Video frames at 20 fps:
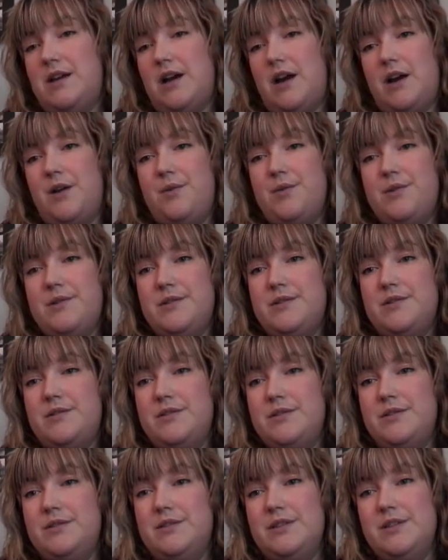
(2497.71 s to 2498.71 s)
I will
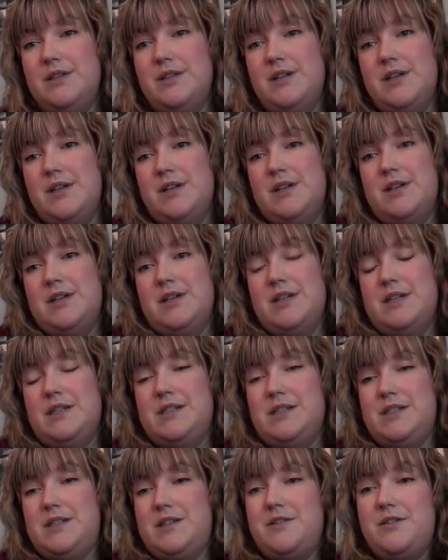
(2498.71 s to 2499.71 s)

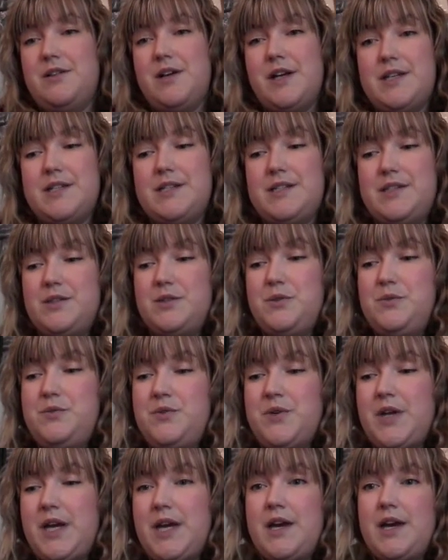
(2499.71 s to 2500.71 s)
see you guys
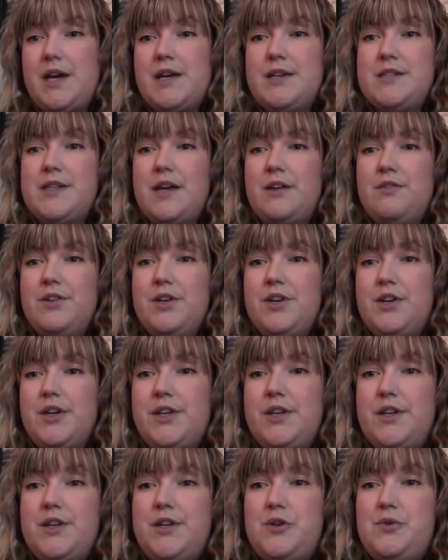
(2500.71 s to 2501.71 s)
soon, I guess. Have a
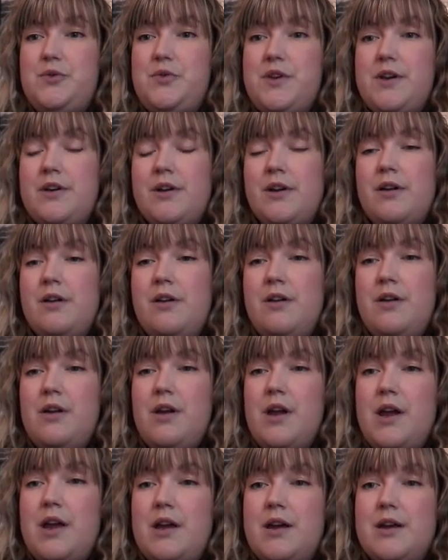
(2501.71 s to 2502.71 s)
good new year
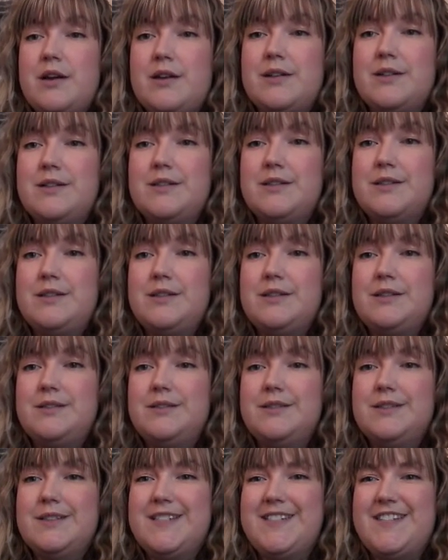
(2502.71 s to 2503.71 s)
and
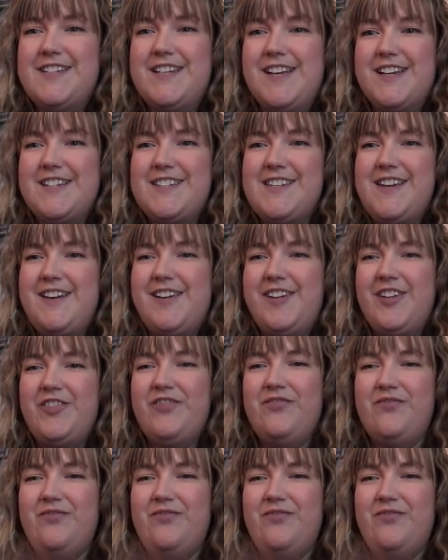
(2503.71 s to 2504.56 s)
see you guys later.